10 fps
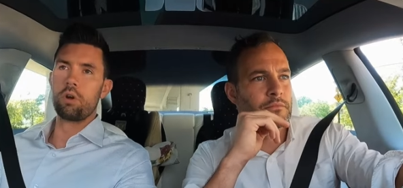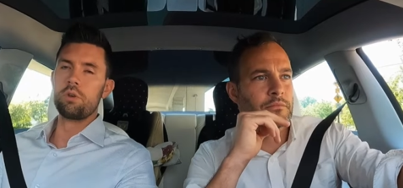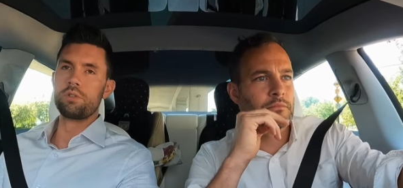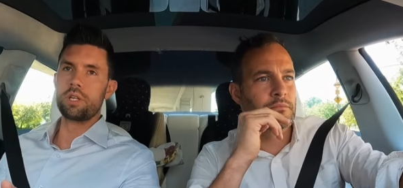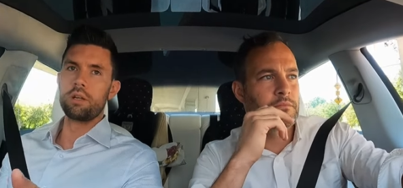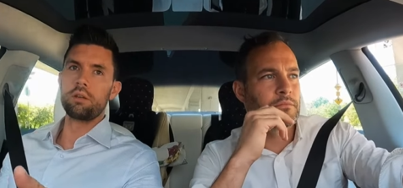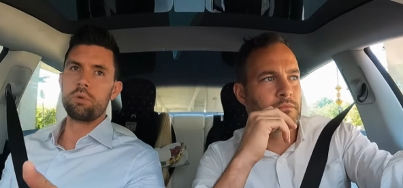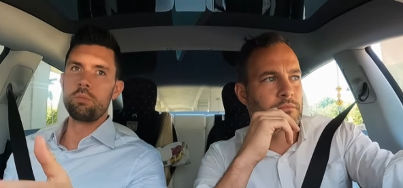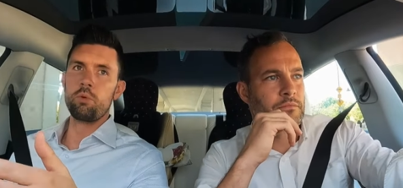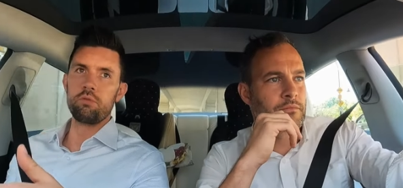Speaker 1: grows and
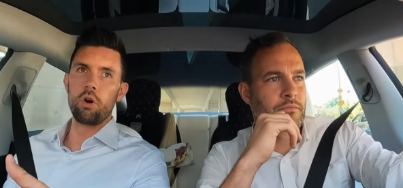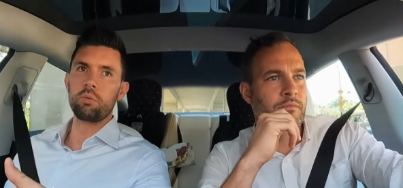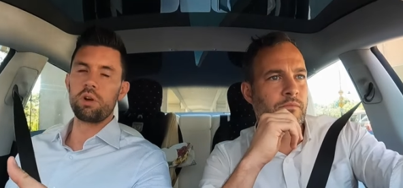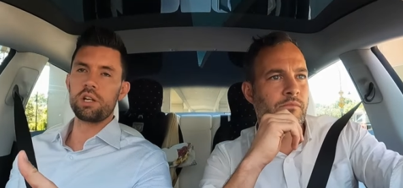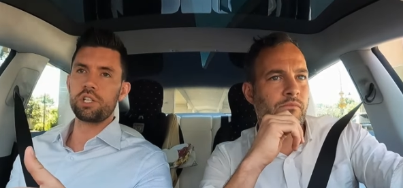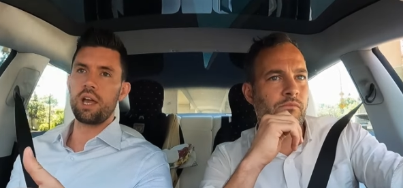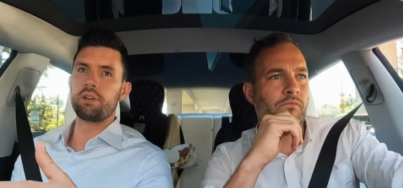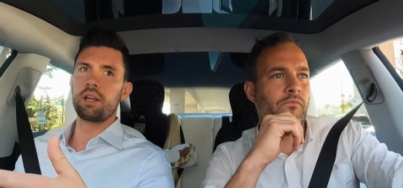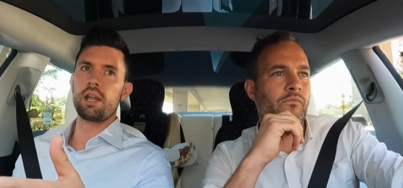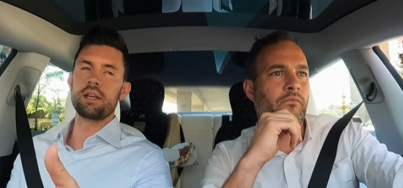we move on, we're actually
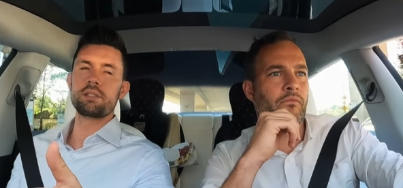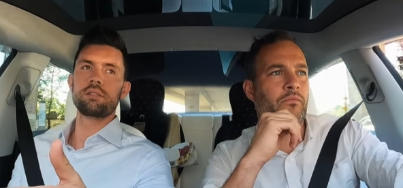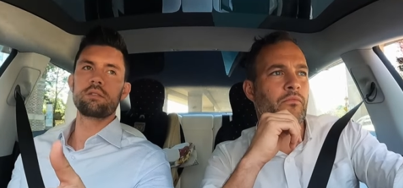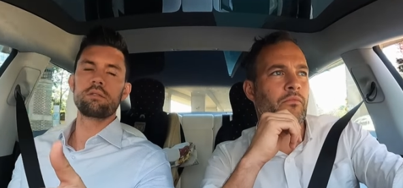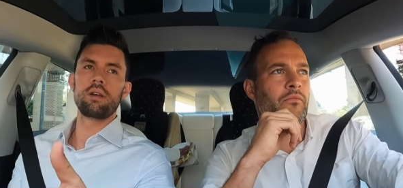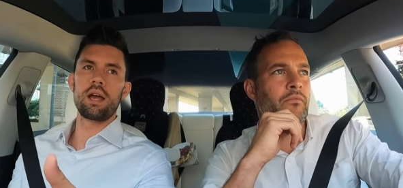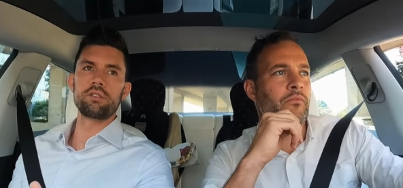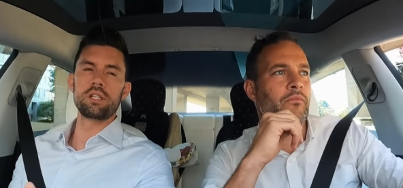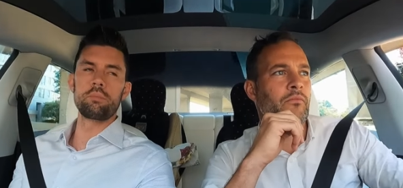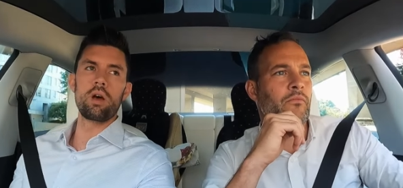having less
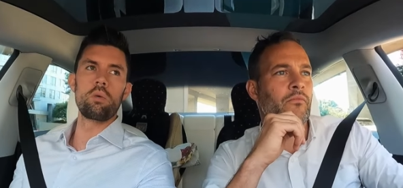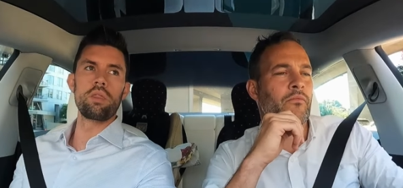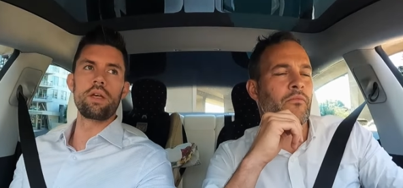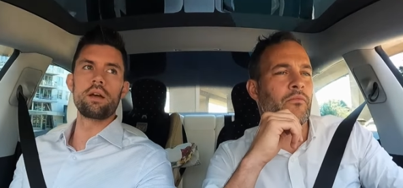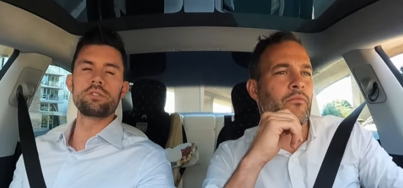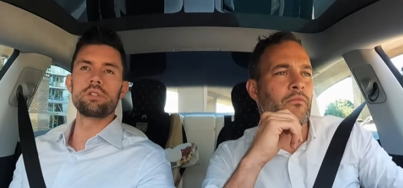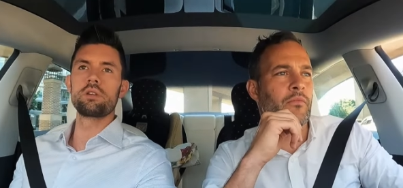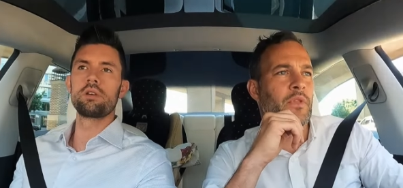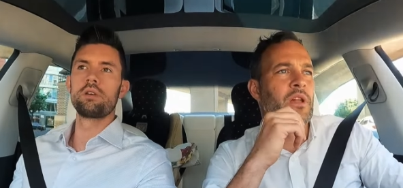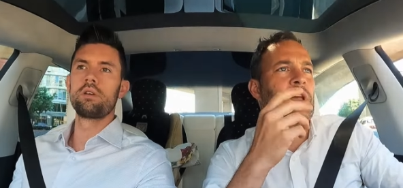housing per 1,000.
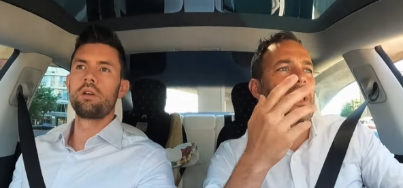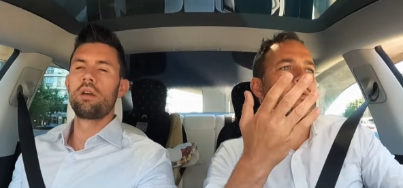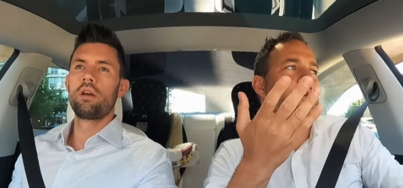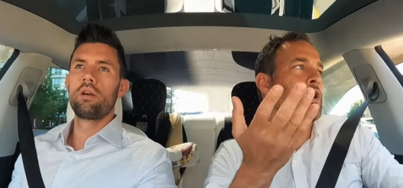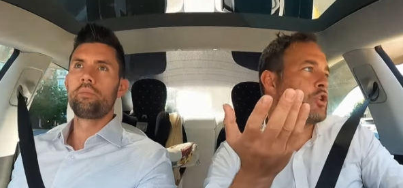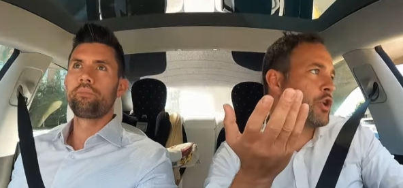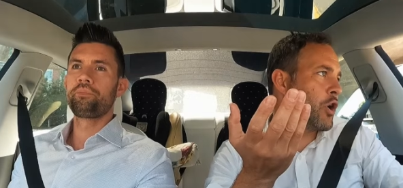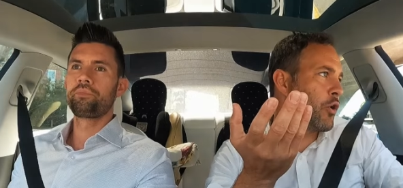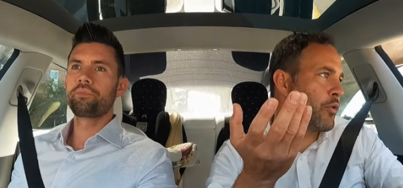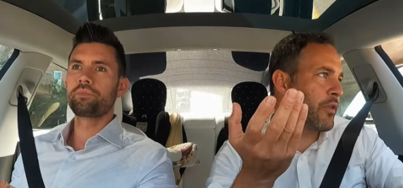And we
Speaker 2: all
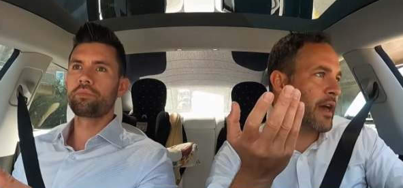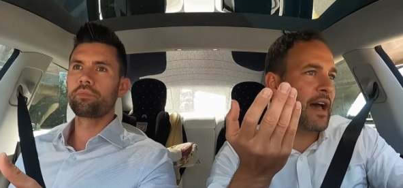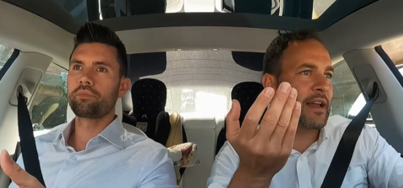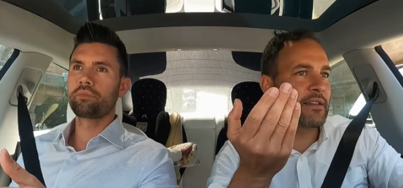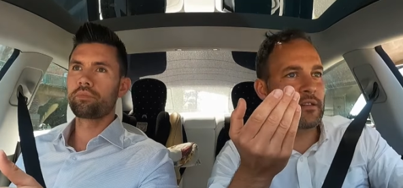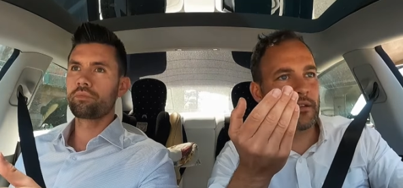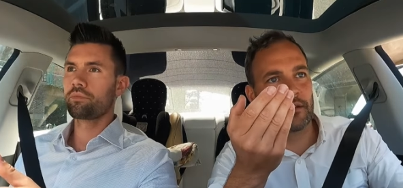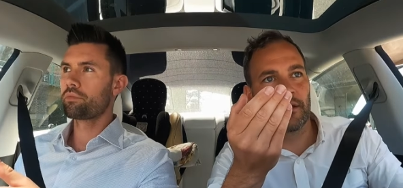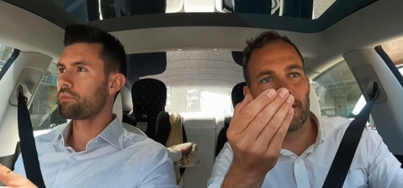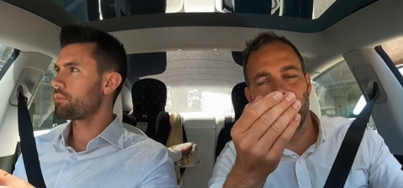know that
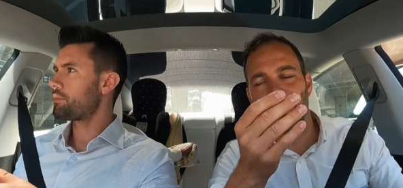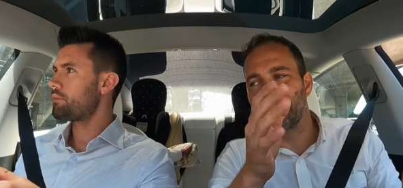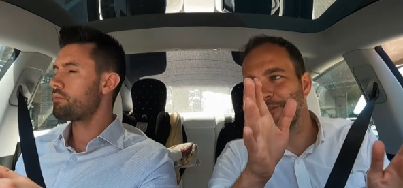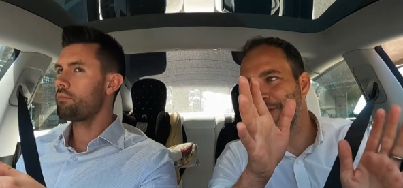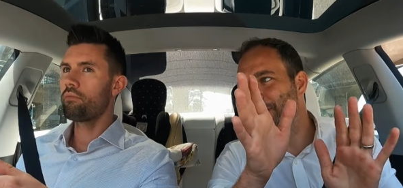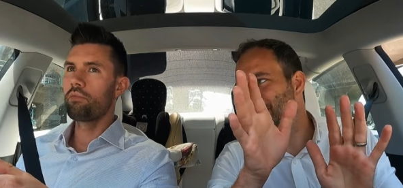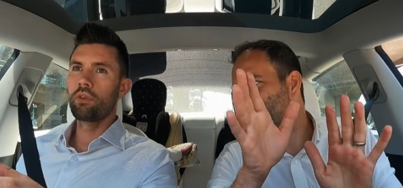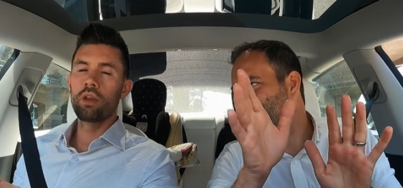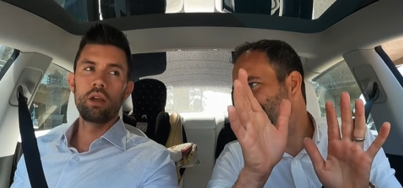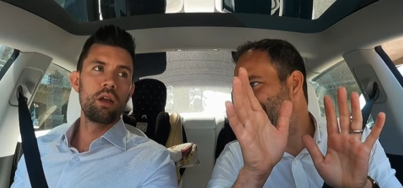even though it's
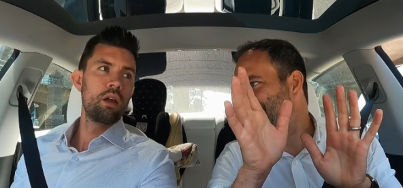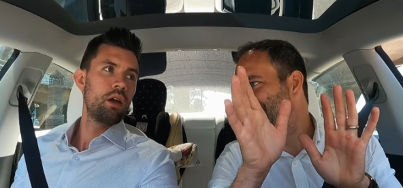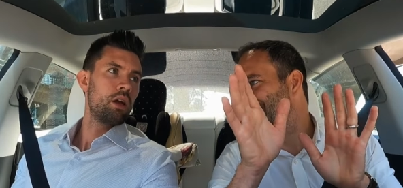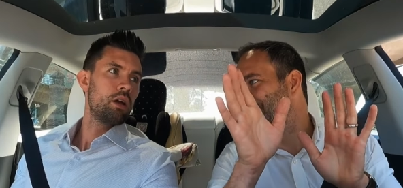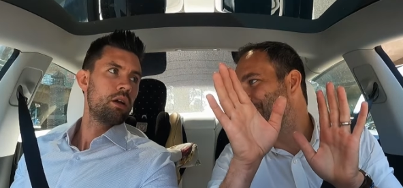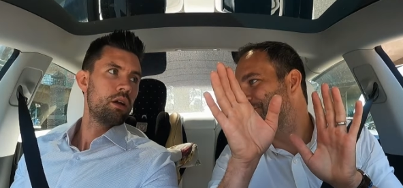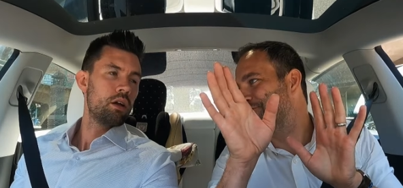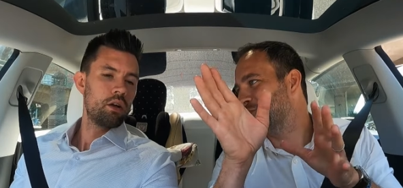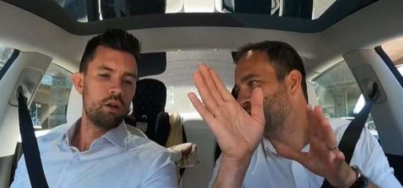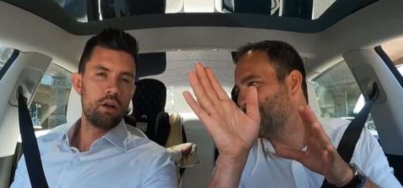not the
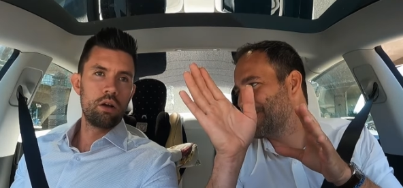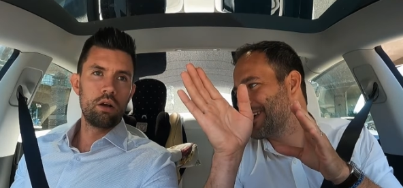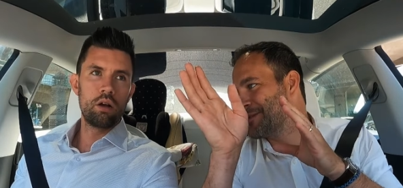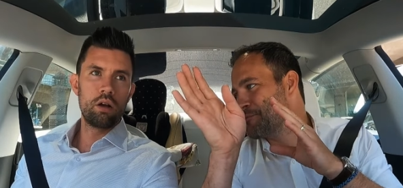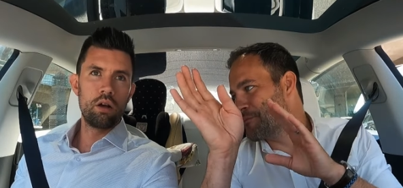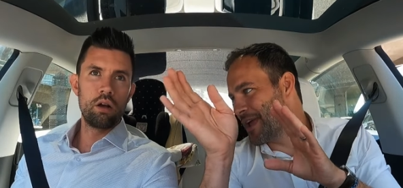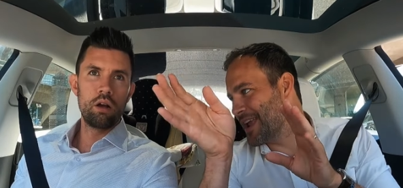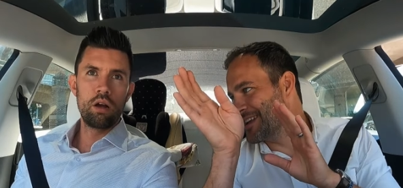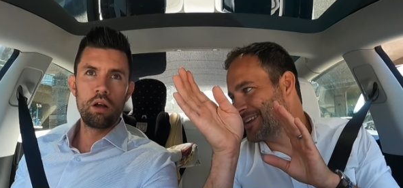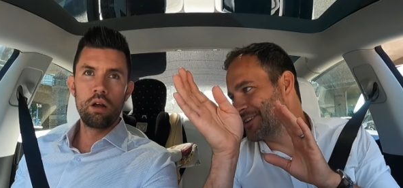sole and
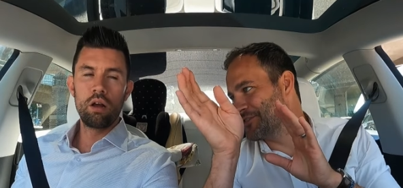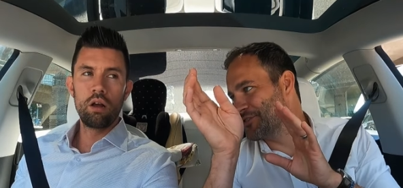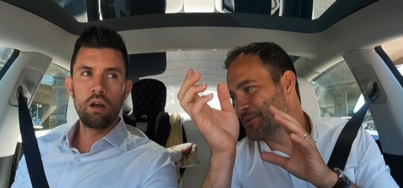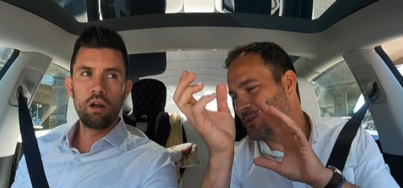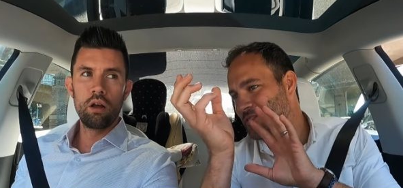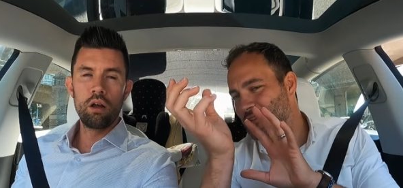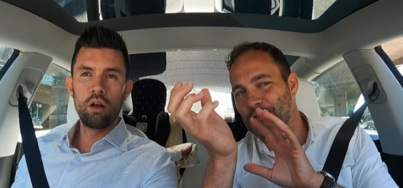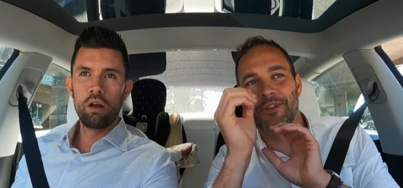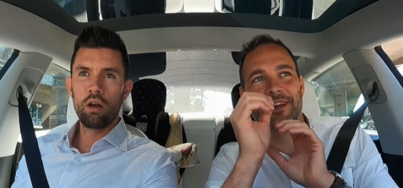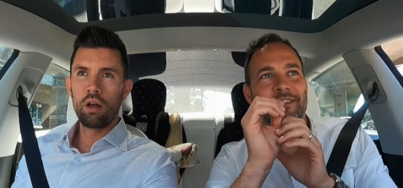main issue as you
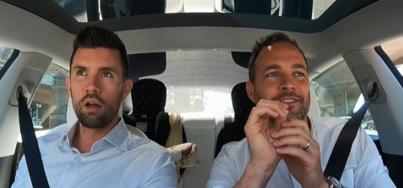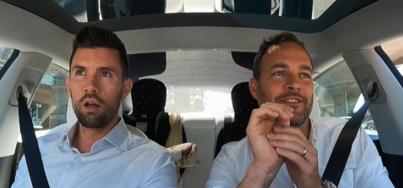like to